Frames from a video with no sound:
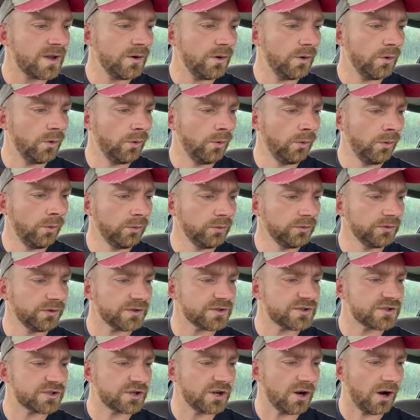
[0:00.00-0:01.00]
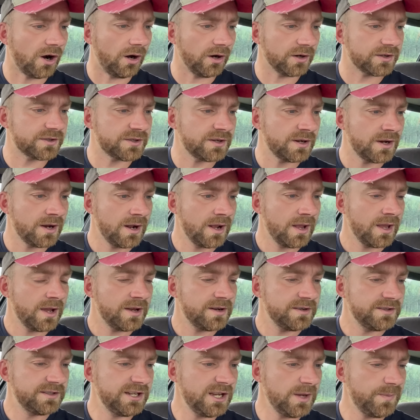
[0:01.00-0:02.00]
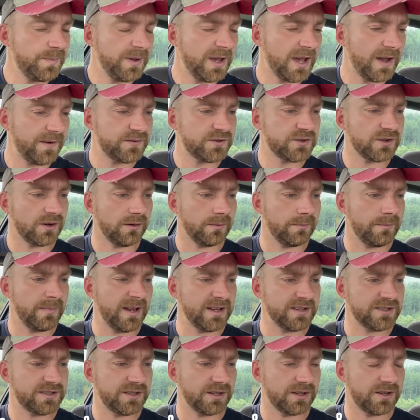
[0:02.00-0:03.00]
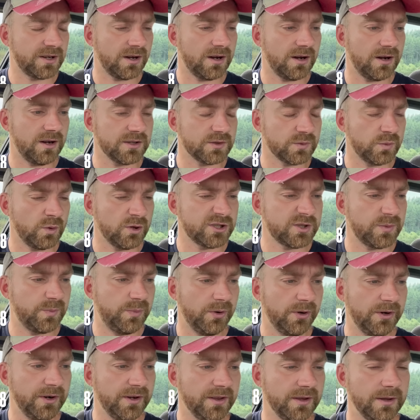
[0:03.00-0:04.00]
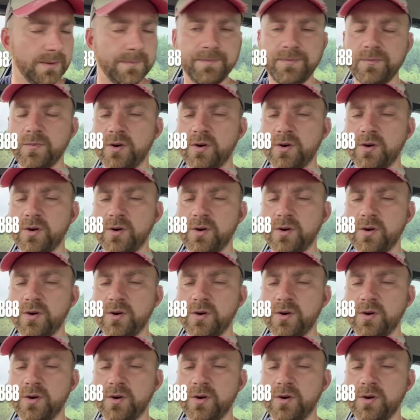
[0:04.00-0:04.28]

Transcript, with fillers: Old Scott DPFs on Mazda cars, what's the point of them?